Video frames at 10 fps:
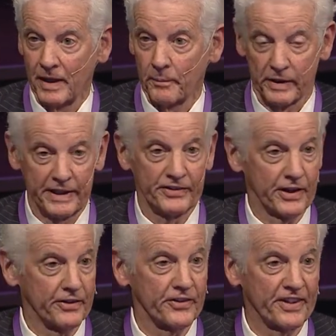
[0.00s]
Please
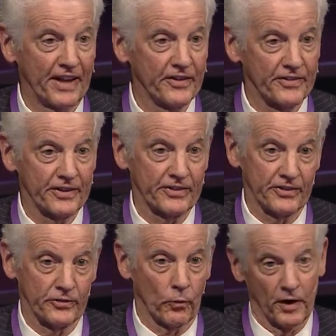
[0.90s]
understand that this
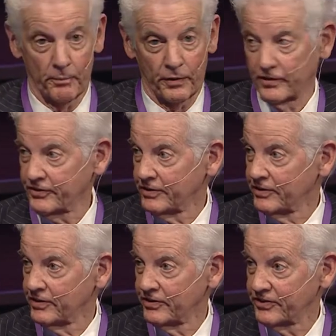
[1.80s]
is one
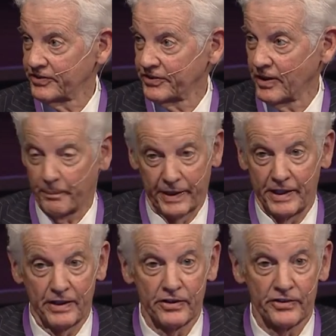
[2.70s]
person's
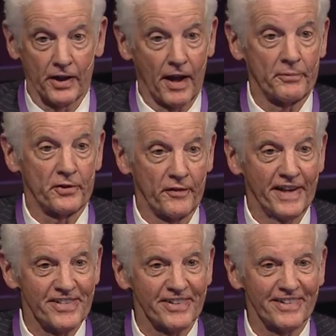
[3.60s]
opinions and
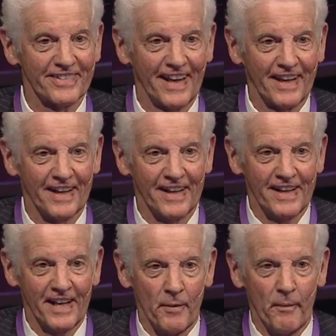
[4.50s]
observations, and
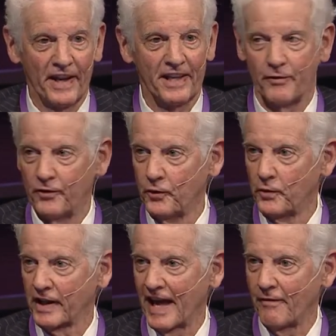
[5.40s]
many of you
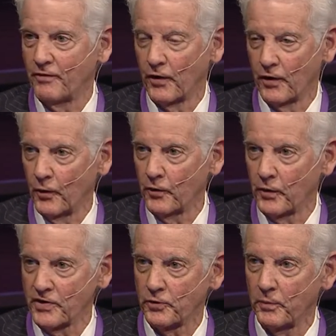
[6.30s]
will have your own,
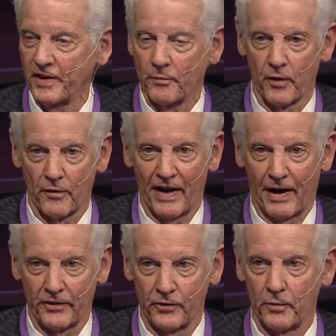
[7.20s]
which will be of more
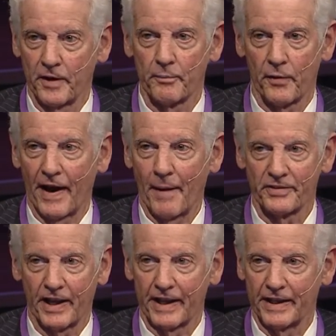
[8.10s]
value, but
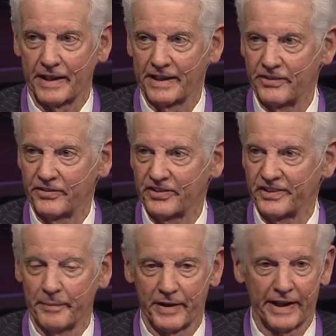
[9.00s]
perhaps I can at least
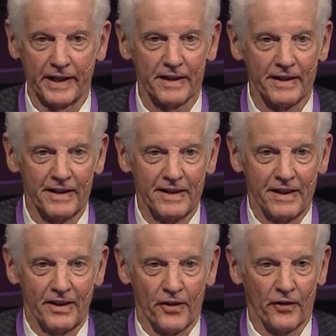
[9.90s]
stimulate
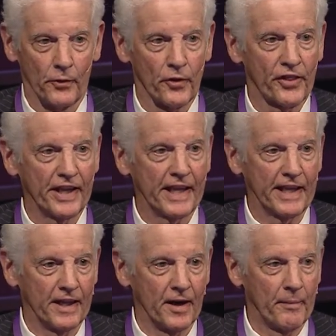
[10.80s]
your own
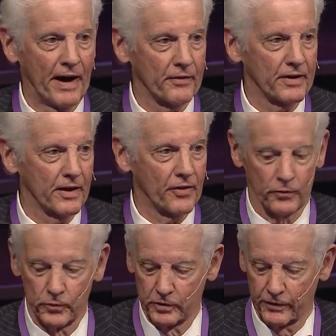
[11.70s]
thinking about the
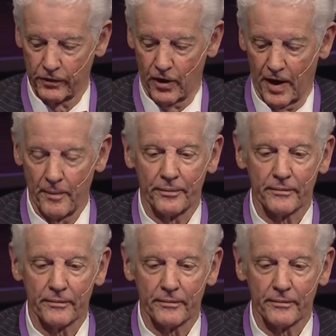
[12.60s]
rule of law.